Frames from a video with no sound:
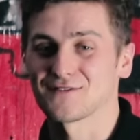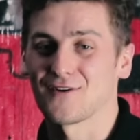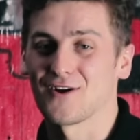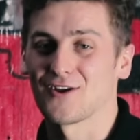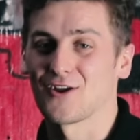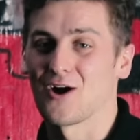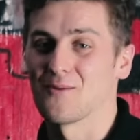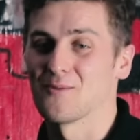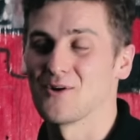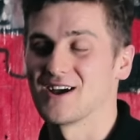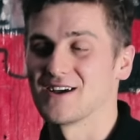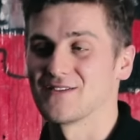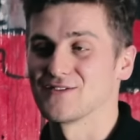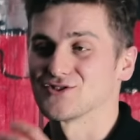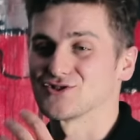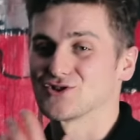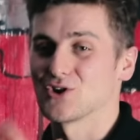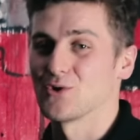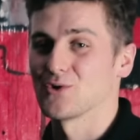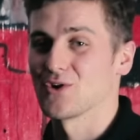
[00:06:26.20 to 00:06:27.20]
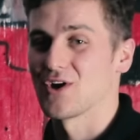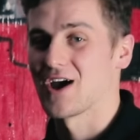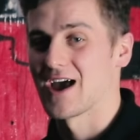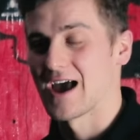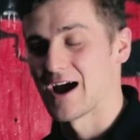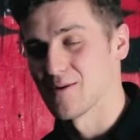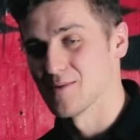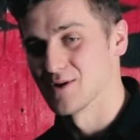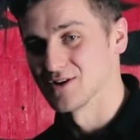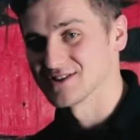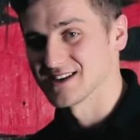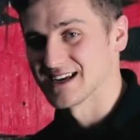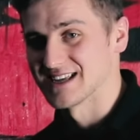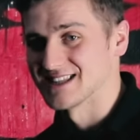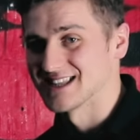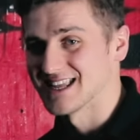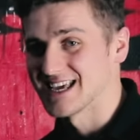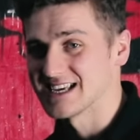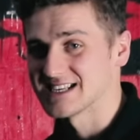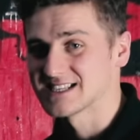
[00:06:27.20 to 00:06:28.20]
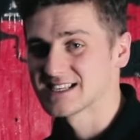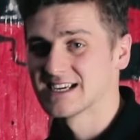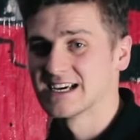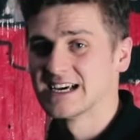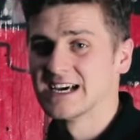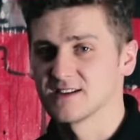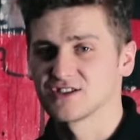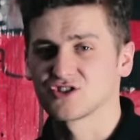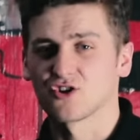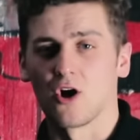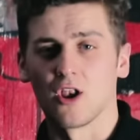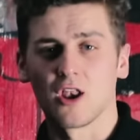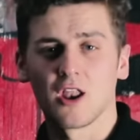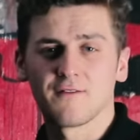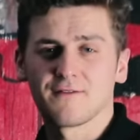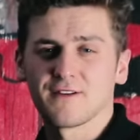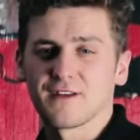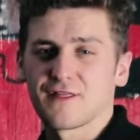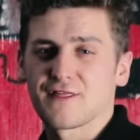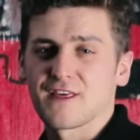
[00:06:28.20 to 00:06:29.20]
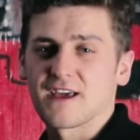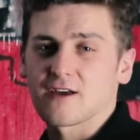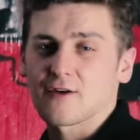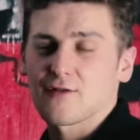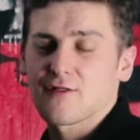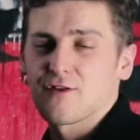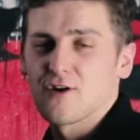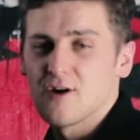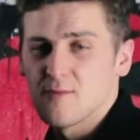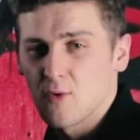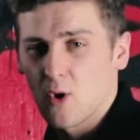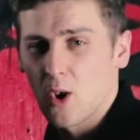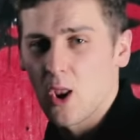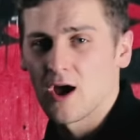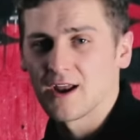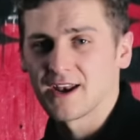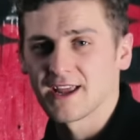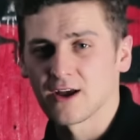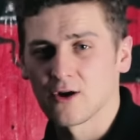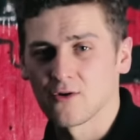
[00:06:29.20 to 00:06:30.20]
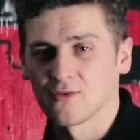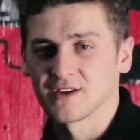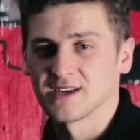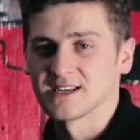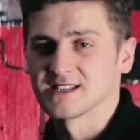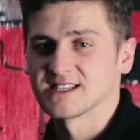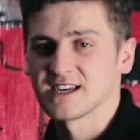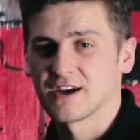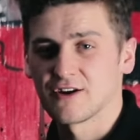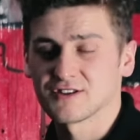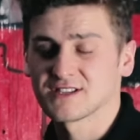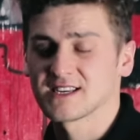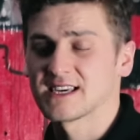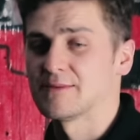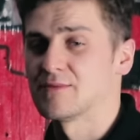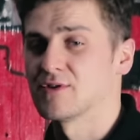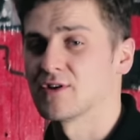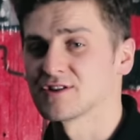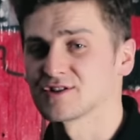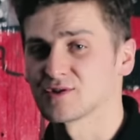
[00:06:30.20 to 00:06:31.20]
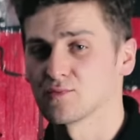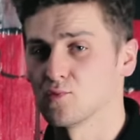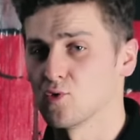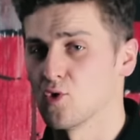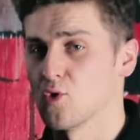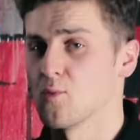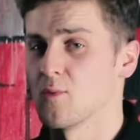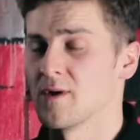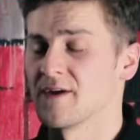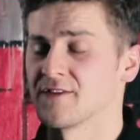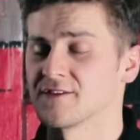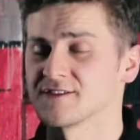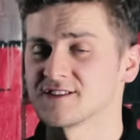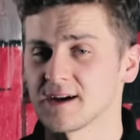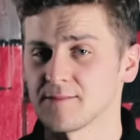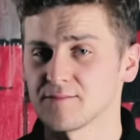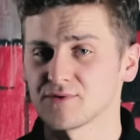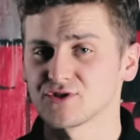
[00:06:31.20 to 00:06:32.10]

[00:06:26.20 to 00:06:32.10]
certified armour in the shoulder, elbows and knees. It's got a lovely thick thermal lining on the interior to keep you nice and warm when the